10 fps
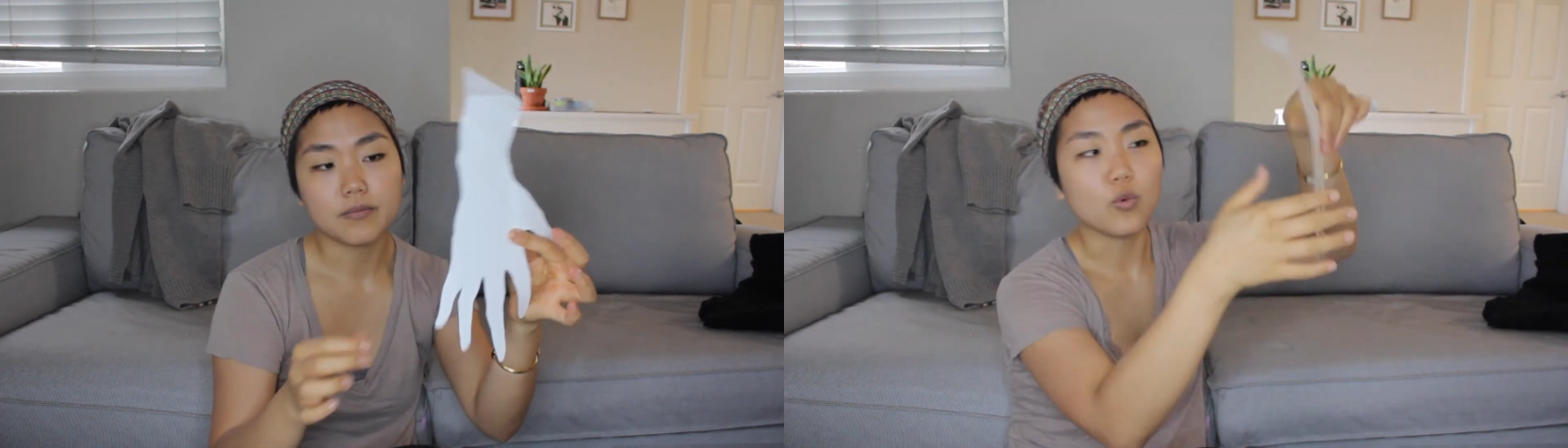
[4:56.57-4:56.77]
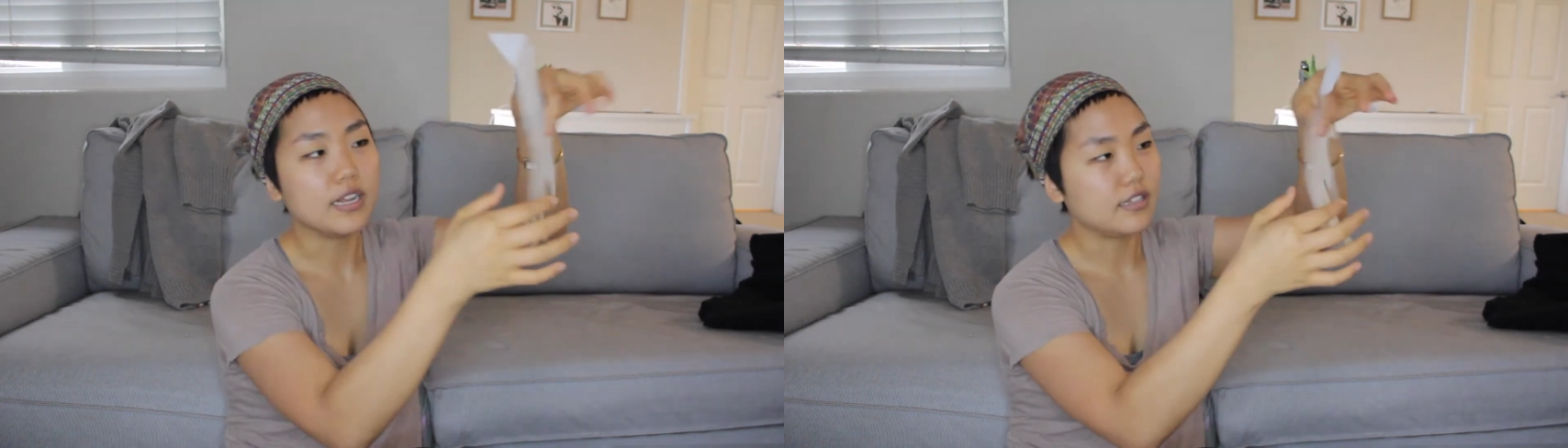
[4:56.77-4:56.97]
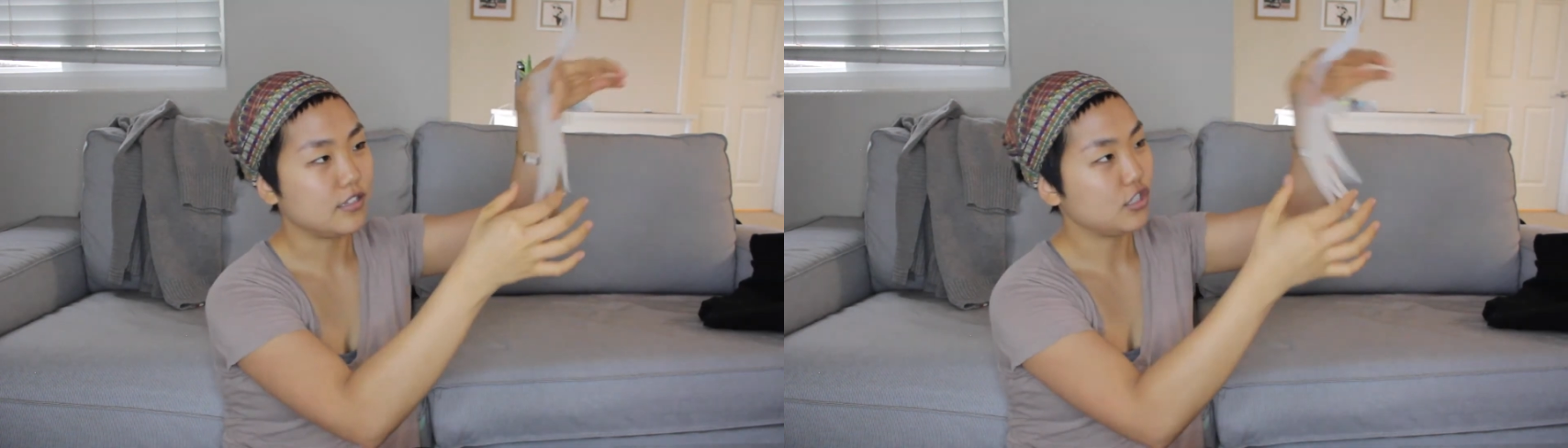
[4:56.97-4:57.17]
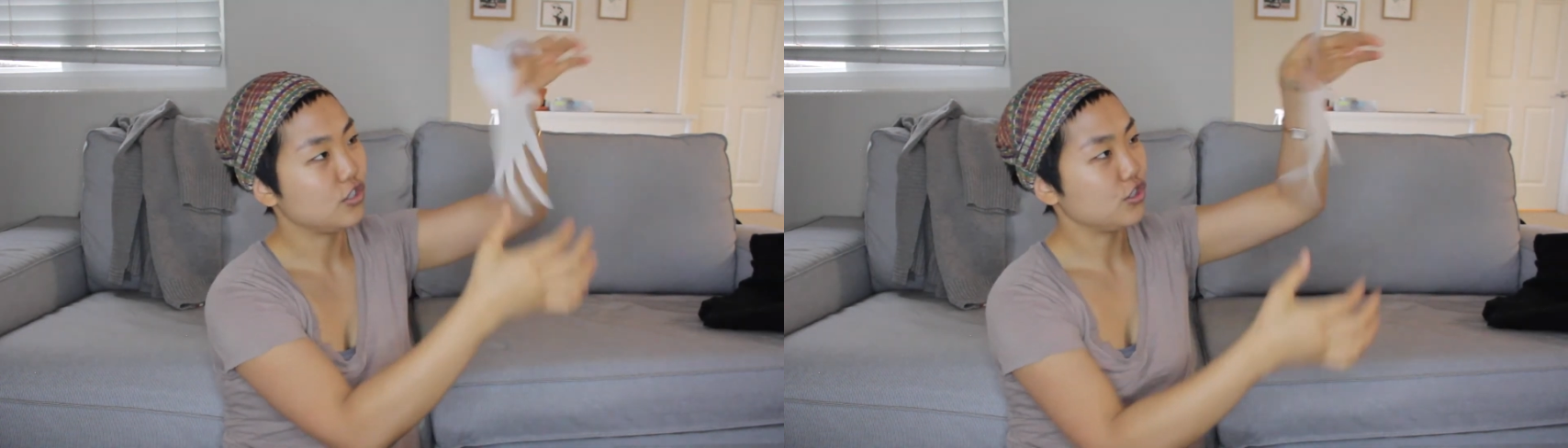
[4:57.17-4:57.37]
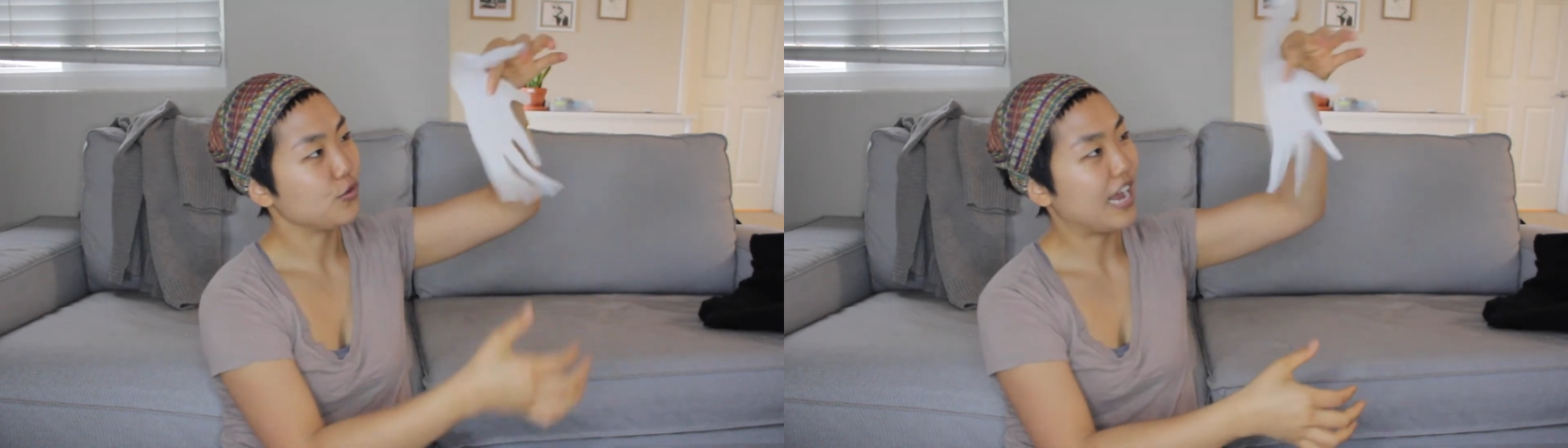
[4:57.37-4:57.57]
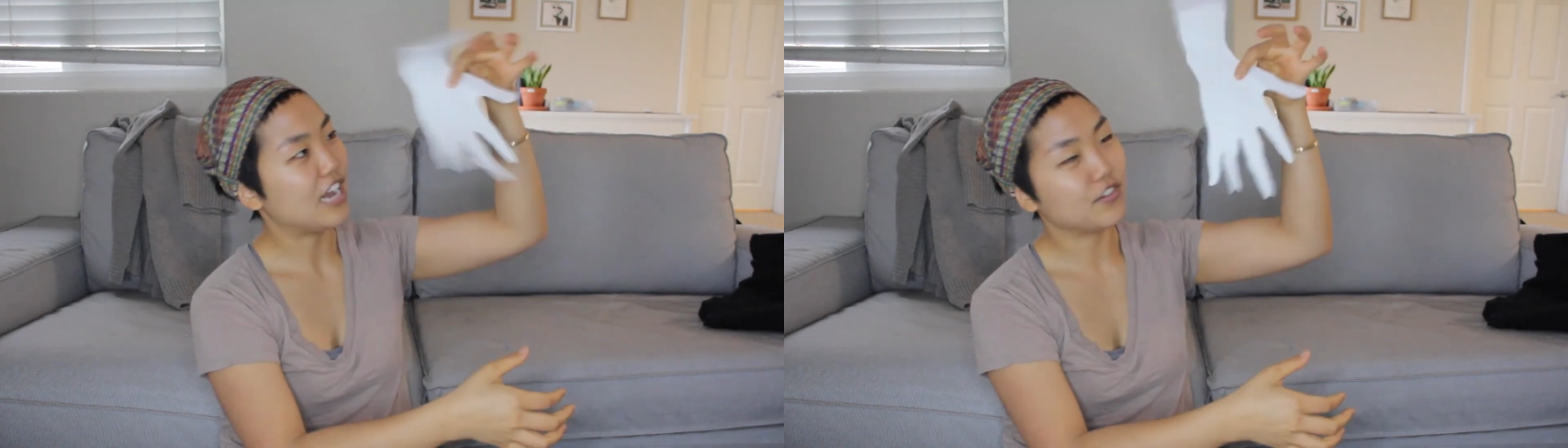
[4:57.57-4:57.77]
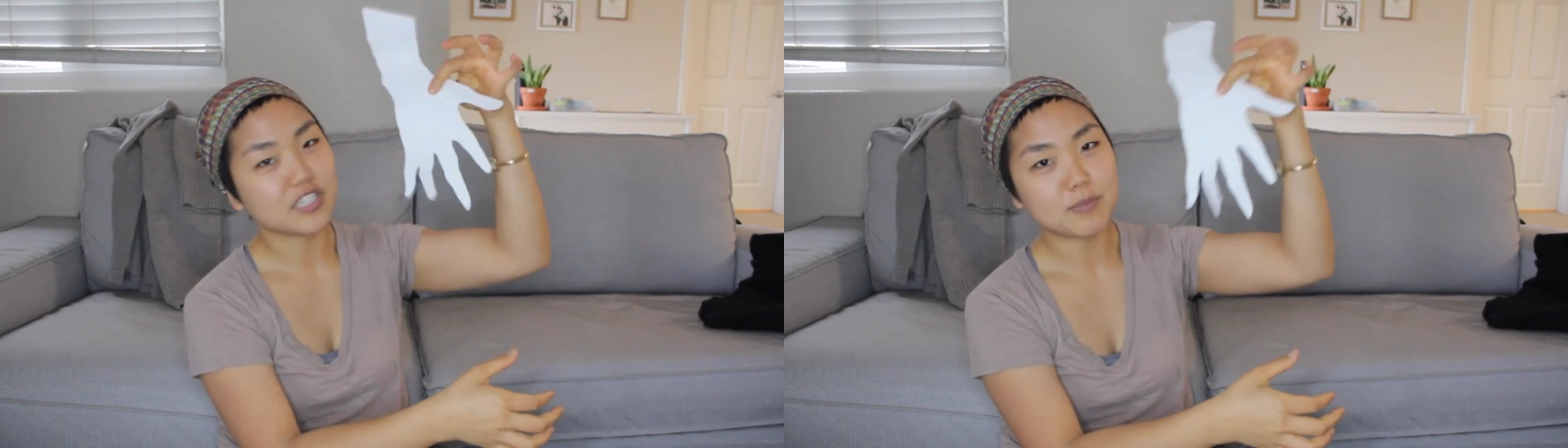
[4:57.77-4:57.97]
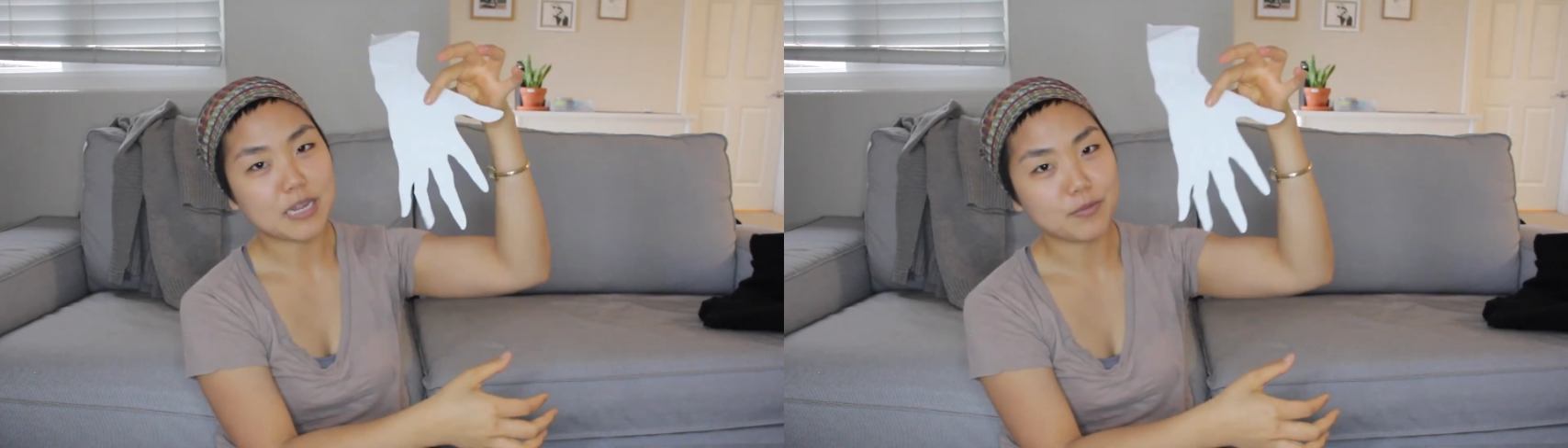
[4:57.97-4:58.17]
what you have on
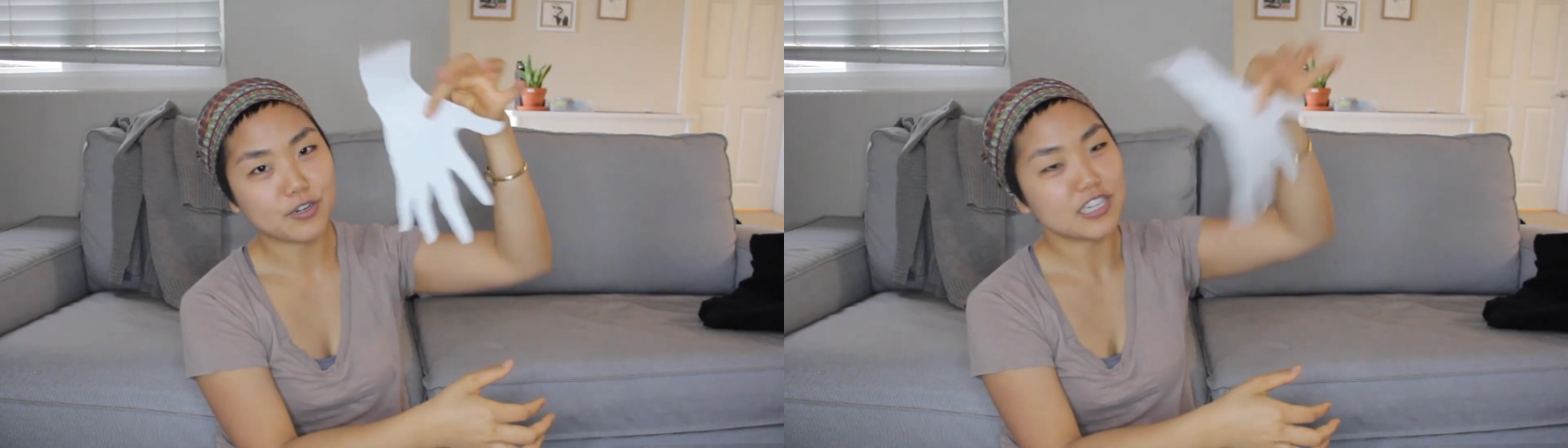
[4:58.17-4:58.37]
the paper